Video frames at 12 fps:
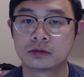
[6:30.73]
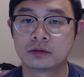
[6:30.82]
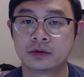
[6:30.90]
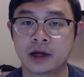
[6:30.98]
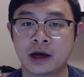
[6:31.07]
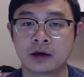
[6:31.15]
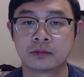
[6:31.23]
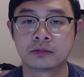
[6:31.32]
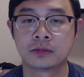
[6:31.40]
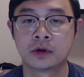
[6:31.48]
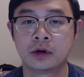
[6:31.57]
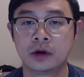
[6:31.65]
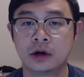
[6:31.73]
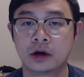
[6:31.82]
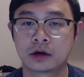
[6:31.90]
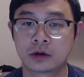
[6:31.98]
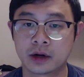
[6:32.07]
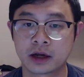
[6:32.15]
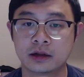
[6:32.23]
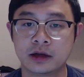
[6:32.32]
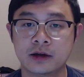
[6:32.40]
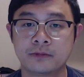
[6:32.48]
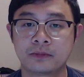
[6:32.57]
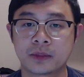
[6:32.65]
down
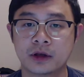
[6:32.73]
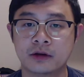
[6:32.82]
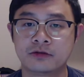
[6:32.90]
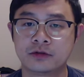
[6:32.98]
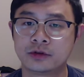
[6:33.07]
correctly, if